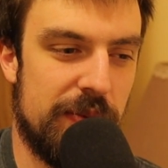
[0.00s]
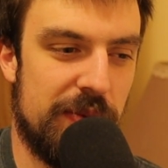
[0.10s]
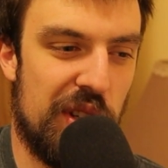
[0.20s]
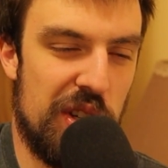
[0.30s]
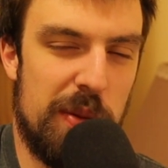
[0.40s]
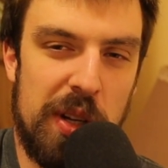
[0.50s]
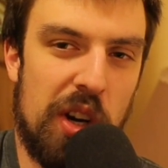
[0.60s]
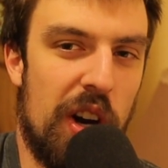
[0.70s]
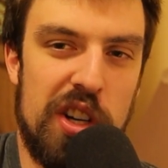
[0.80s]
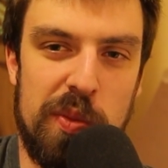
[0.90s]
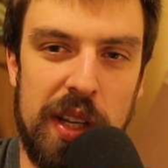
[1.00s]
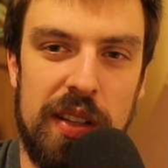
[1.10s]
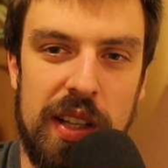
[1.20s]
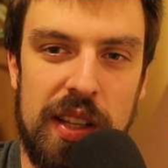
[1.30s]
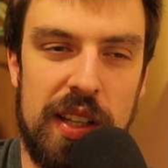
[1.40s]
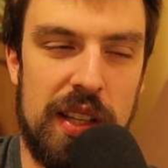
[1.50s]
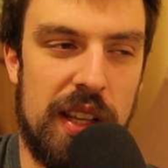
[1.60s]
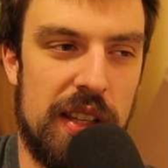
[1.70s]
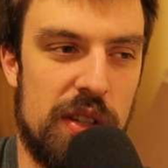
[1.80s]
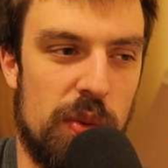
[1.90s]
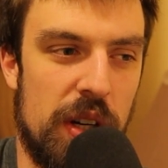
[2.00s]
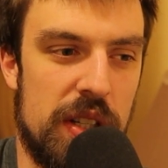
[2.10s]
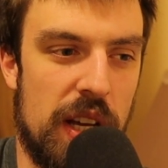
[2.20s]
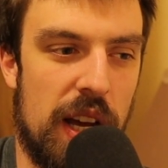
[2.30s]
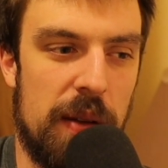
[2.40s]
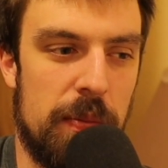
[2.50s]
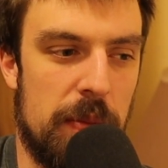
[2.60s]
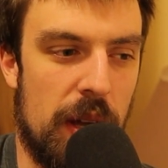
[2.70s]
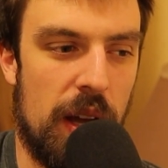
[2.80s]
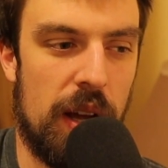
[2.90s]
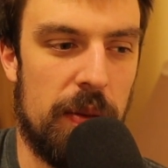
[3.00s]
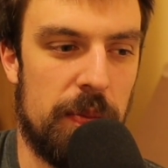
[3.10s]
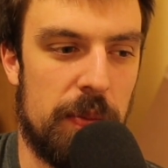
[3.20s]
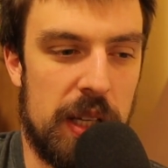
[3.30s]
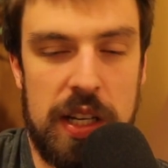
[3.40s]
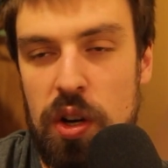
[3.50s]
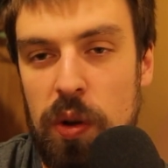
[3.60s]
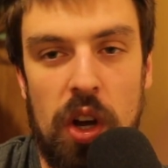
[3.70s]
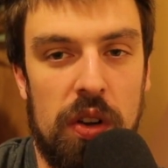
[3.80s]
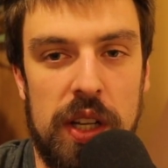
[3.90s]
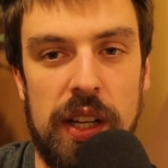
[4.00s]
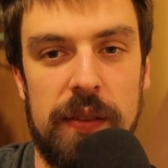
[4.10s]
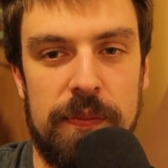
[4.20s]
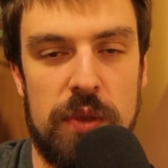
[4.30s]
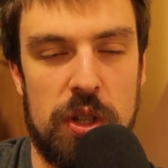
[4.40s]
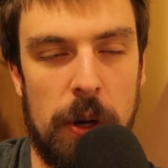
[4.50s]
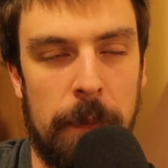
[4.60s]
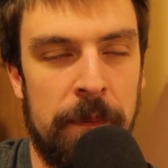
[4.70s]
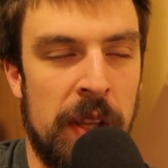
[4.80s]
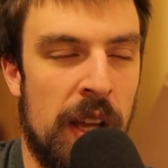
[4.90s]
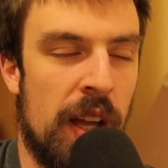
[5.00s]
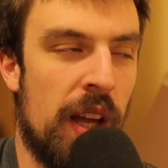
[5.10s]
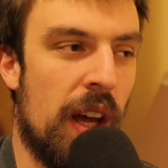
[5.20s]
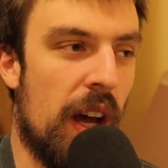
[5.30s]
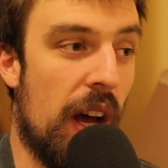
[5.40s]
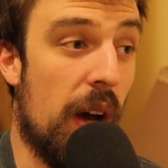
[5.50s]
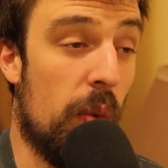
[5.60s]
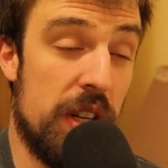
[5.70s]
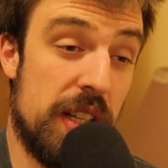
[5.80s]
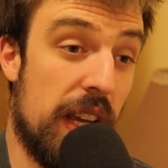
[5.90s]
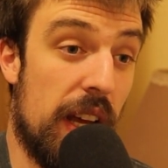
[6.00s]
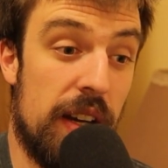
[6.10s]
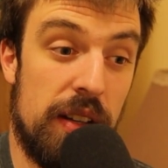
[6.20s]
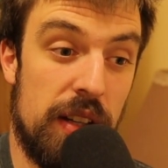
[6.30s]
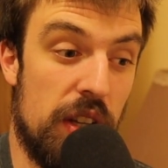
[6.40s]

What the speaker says: just some encouragement in this weird time, because I know we all need it. So, once again,